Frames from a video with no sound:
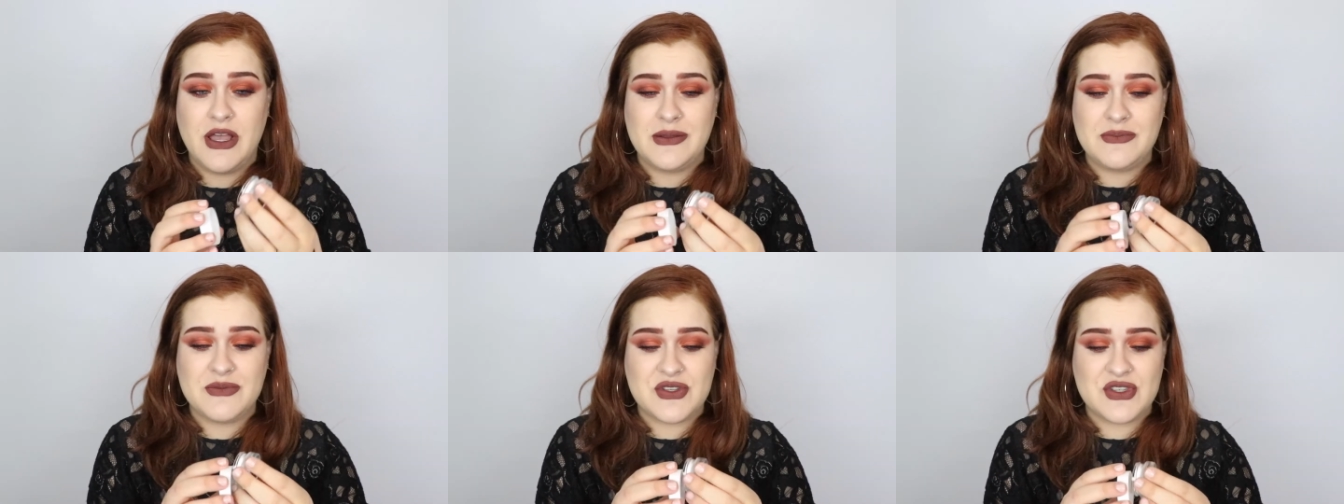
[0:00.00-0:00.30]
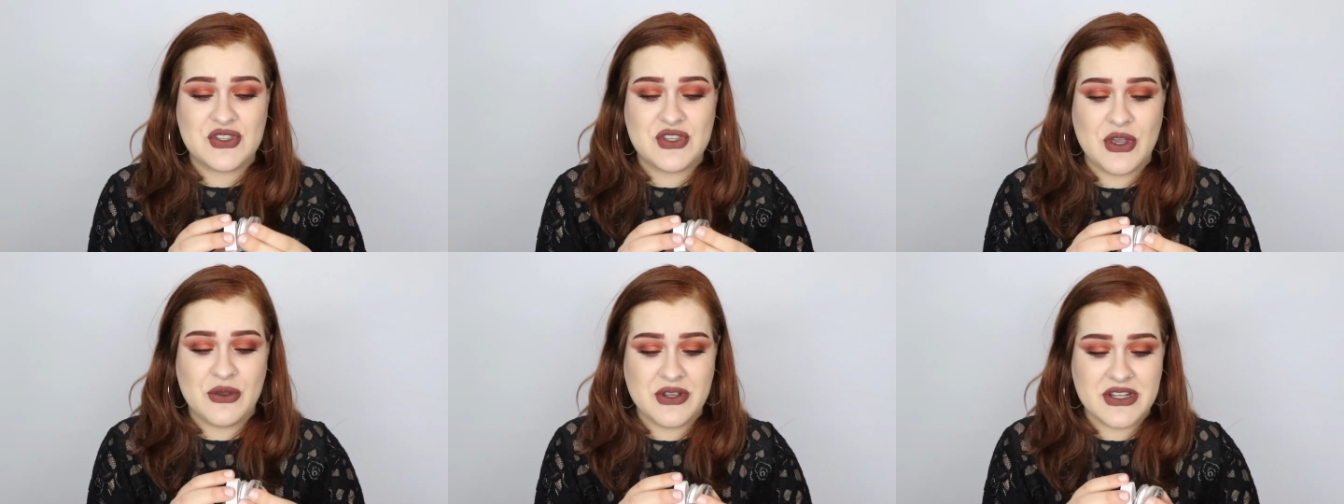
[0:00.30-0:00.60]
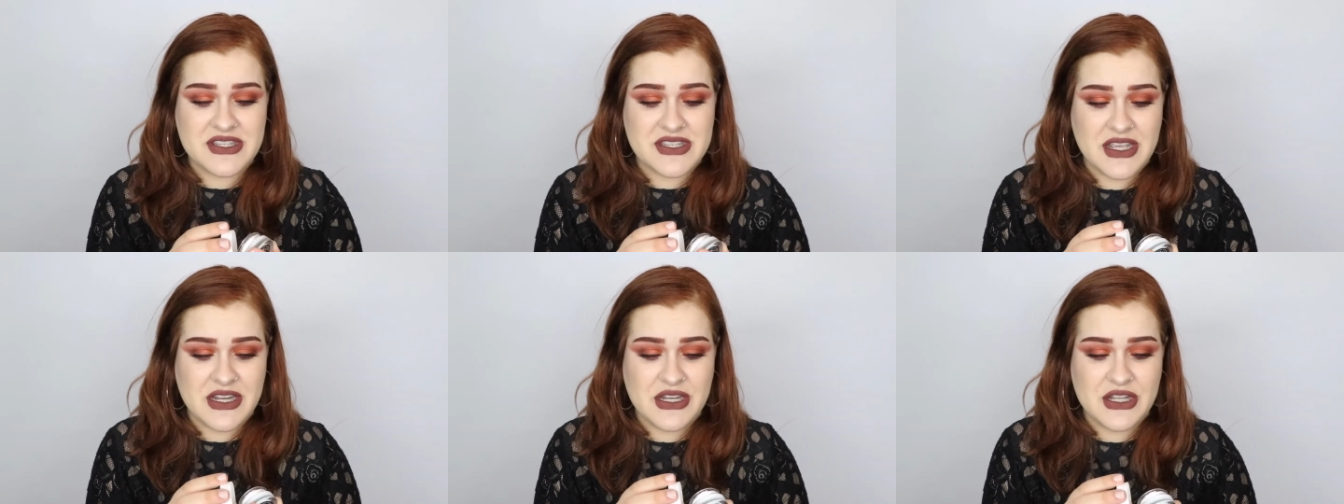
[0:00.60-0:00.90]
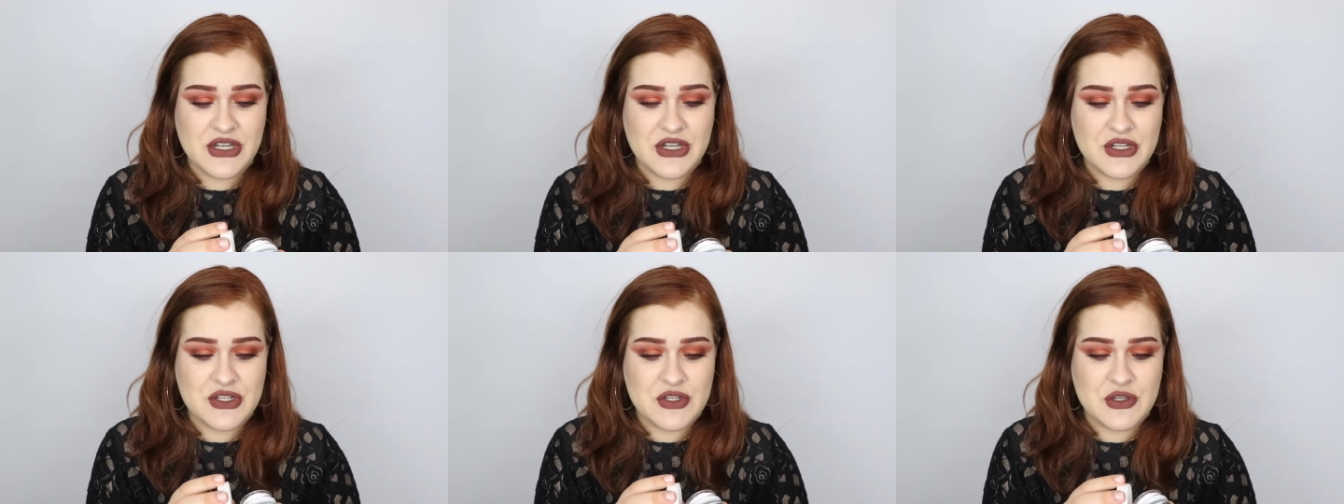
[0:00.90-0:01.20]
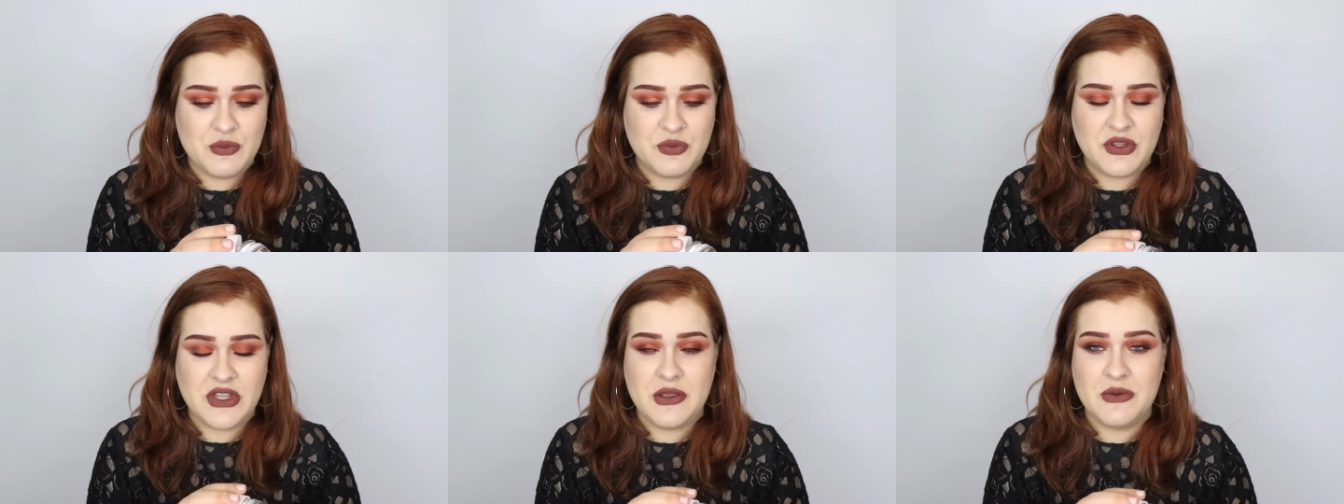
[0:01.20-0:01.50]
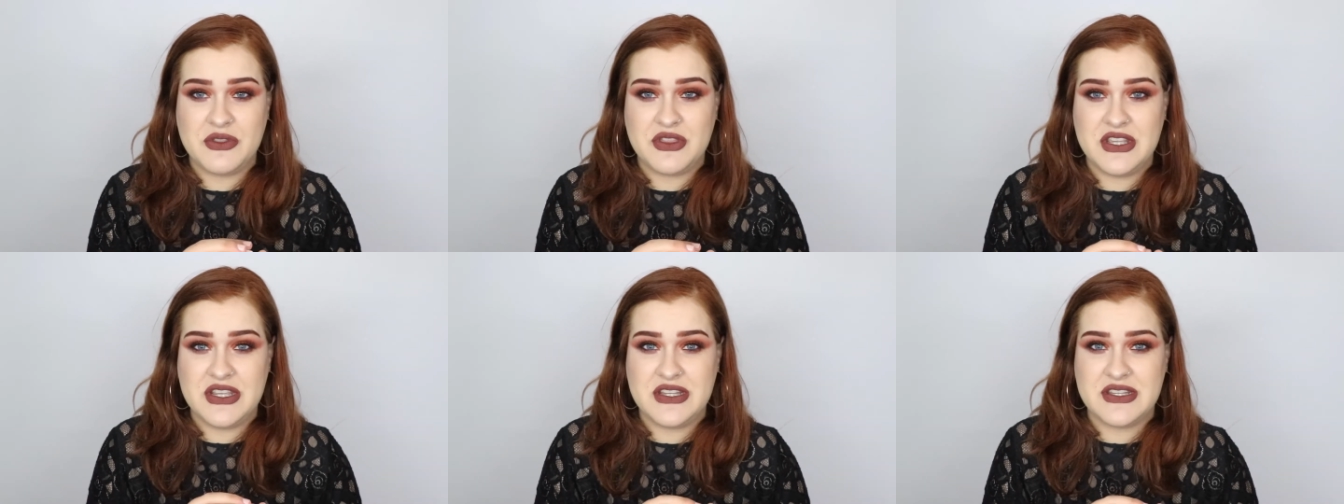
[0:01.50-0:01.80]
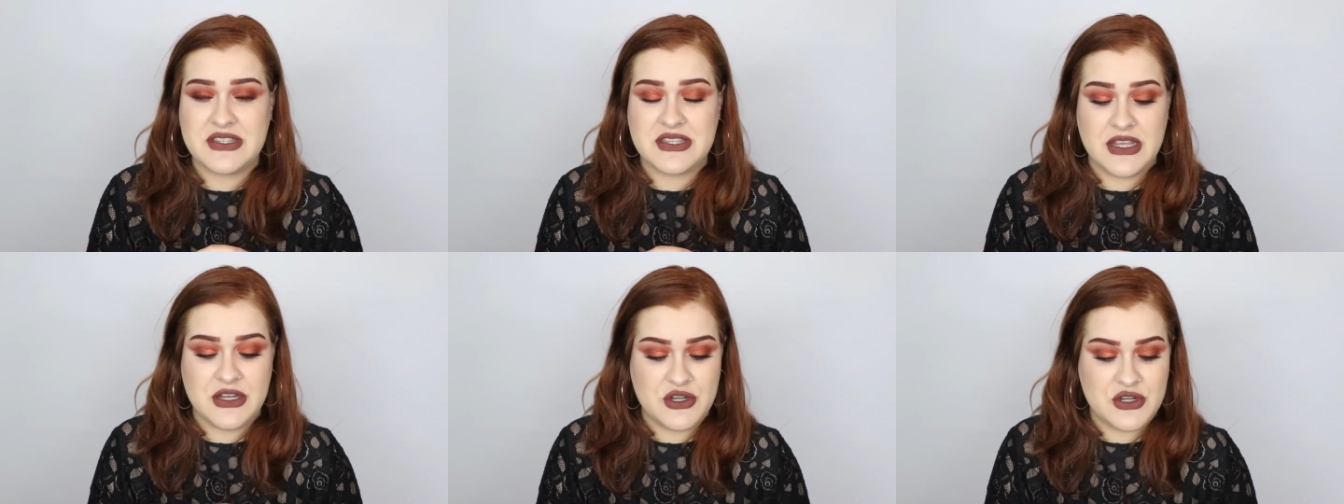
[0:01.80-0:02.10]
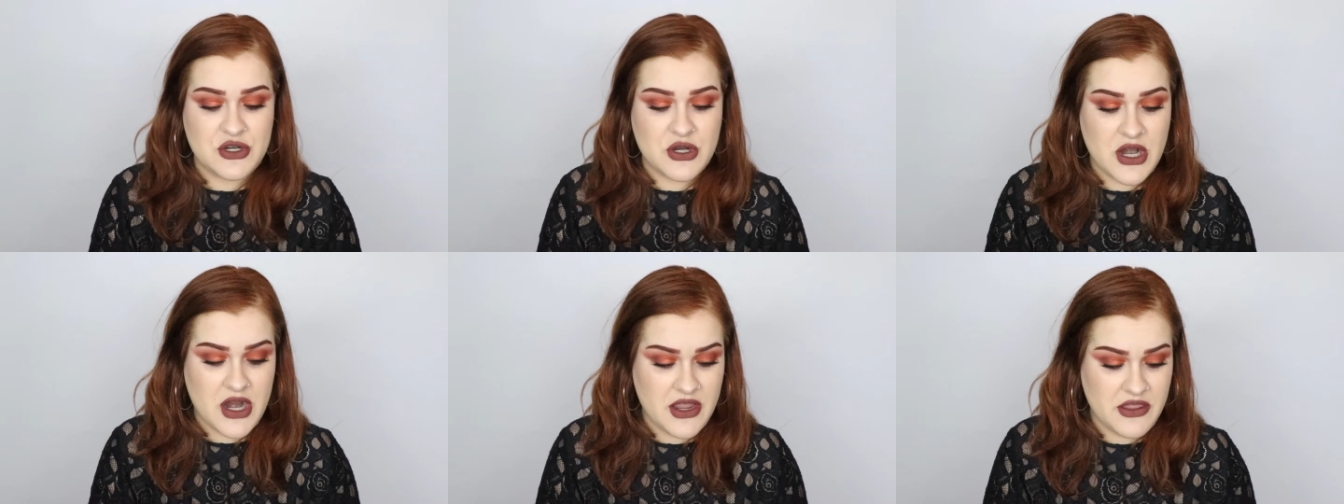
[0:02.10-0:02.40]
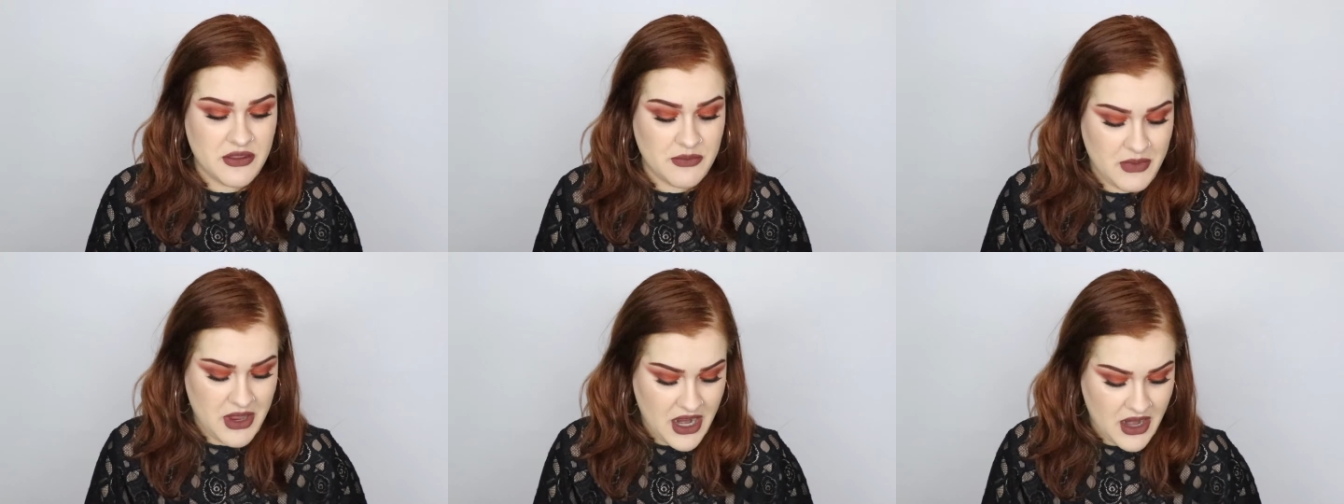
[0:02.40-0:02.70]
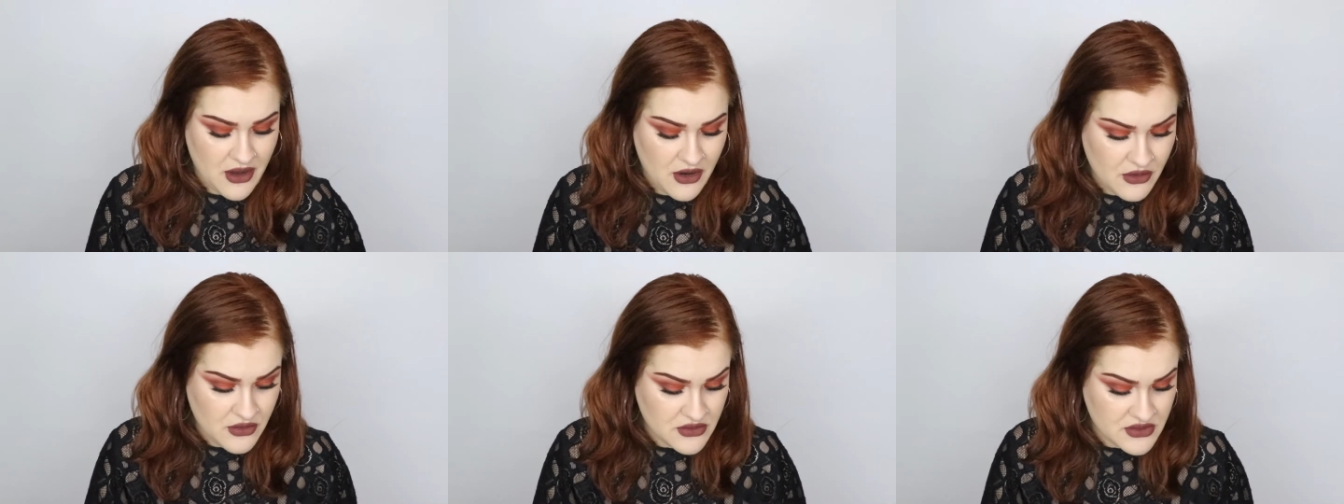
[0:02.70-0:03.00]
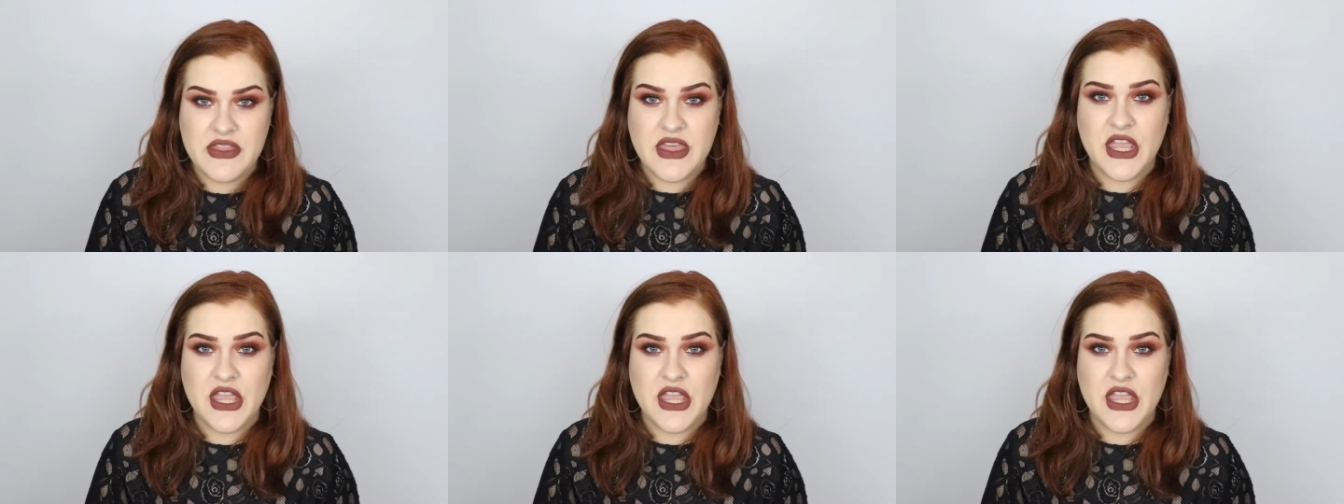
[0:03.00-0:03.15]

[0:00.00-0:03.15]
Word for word: I'm so excited to play with these and try them out.